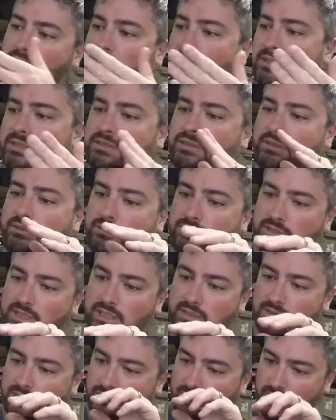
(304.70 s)
like this, it'll
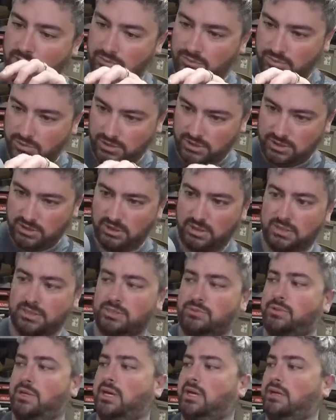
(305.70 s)
tend to want to push it
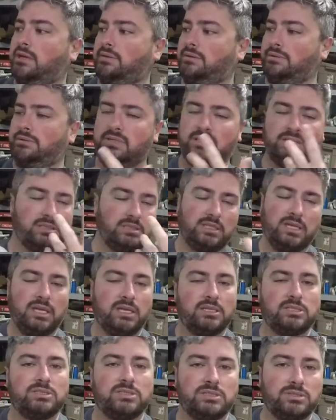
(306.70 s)
this way. And again,
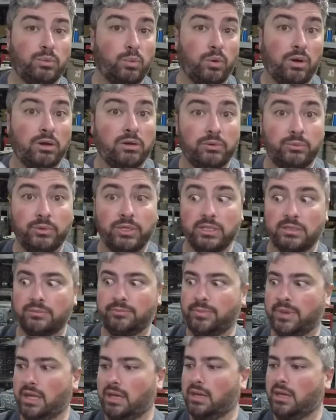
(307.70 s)
it's just a water wheel.
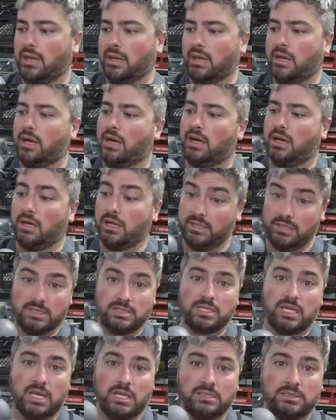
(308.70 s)
Uh, in
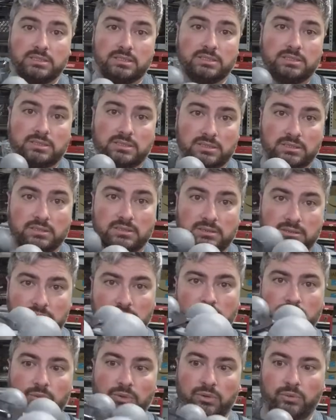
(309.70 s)
this case, it's
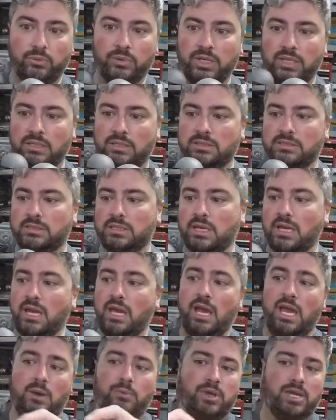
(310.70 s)
with wind.
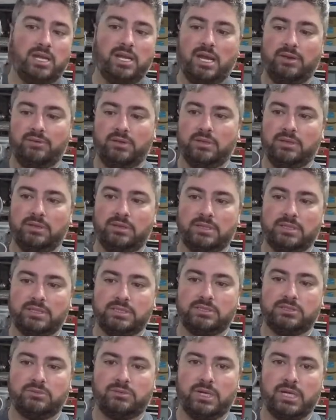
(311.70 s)
And we could have it in
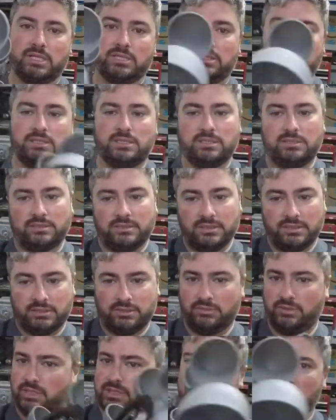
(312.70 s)
this direction, this
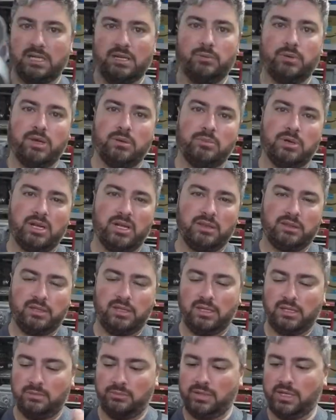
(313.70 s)
direction anyway, but I
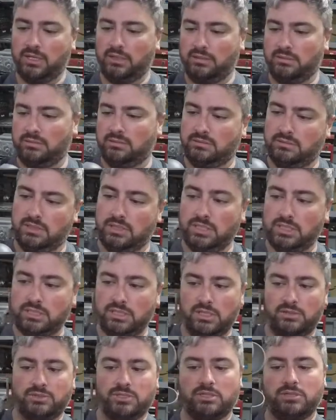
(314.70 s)
think I might,
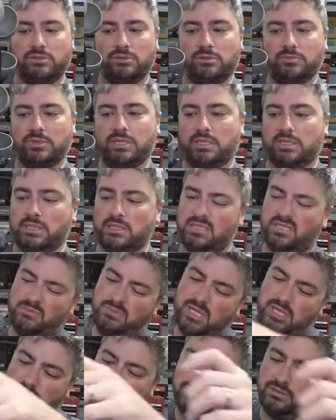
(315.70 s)
initially I was going to do them like this. I
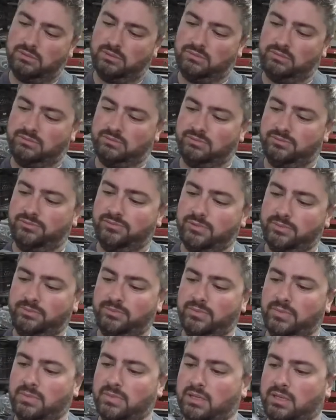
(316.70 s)
may do it
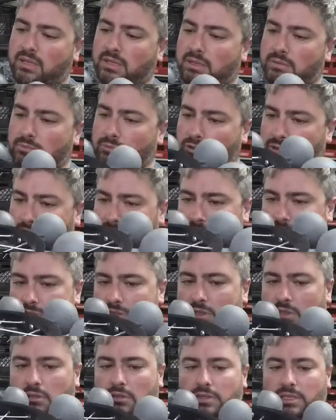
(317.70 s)
uh, more
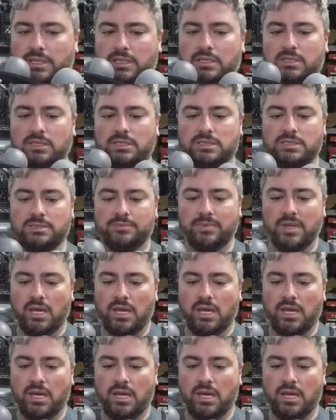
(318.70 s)
horizontal like this